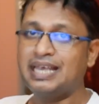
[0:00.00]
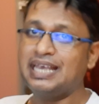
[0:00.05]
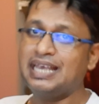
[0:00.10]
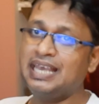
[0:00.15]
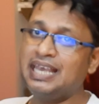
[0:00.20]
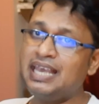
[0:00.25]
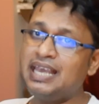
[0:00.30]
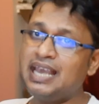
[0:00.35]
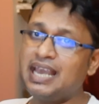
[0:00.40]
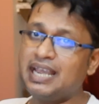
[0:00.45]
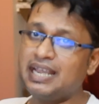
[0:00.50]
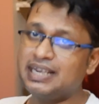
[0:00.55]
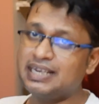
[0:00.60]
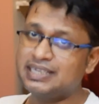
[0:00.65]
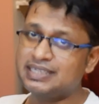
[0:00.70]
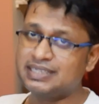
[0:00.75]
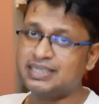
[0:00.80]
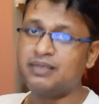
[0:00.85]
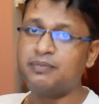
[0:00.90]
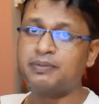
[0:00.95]
He
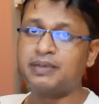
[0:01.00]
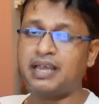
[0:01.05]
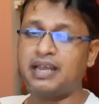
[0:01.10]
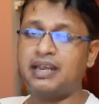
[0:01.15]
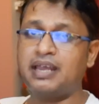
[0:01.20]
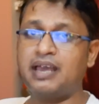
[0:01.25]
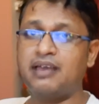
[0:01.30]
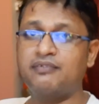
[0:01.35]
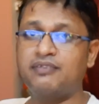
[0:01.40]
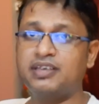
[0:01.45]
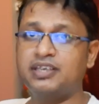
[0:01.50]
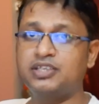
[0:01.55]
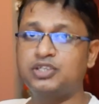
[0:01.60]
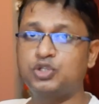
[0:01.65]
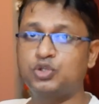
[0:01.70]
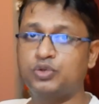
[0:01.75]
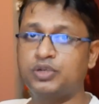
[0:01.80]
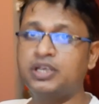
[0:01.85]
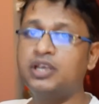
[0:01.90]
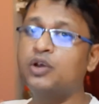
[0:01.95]
itself can have a
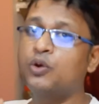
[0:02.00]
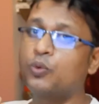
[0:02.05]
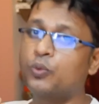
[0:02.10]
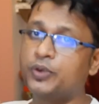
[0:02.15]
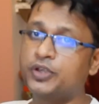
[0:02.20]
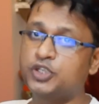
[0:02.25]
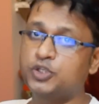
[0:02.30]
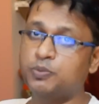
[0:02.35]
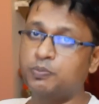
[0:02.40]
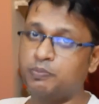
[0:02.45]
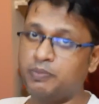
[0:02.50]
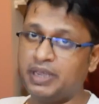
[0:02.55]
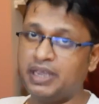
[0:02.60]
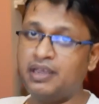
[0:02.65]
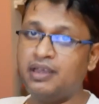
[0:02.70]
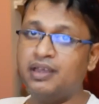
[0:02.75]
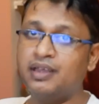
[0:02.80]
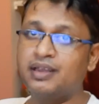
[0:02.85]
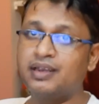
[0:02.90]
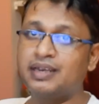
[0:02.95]
injury which
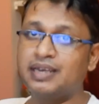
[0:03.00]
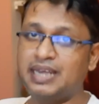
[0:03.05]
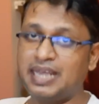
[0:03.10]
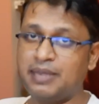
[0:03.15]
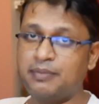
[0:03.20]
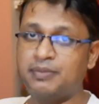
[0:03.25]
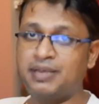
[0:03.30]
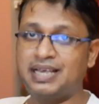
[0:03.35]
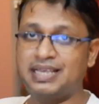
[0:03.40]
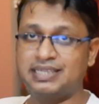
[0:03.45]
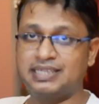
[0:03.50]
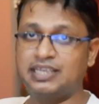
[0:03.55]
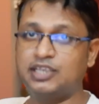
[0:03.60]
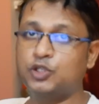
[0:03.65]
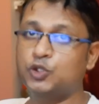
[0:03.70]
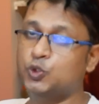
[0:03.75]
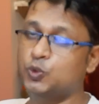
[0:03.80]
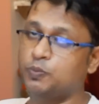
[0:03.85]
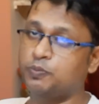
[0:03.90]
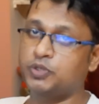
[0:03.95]
may name as
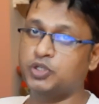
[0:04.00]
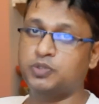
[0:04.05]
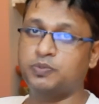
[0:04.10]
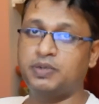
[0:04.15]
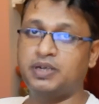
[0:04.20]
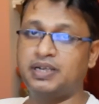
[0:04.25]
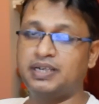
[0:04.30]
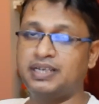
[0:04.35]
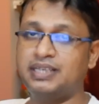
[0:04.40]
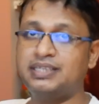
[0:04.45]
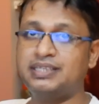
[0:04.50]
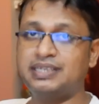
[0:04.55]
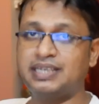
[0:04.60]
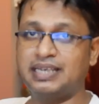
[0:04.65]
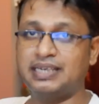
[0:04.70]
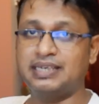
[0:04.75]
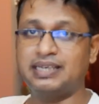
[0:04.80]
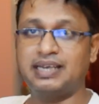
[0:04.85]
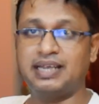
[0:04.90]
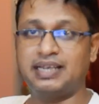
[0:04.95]
a supraspinatus
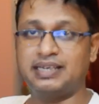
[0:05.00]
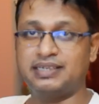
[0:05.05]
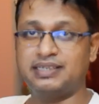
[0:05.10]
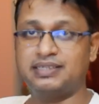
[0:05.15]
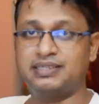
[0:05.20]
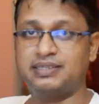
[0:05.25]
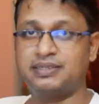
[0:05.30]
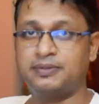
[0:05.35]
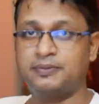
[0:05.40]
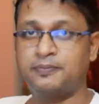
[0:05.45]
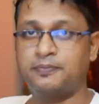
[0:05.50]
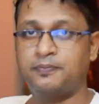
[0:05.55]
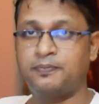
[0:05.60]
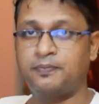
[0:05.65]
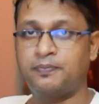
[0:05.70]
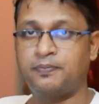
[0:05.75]
tendinitis.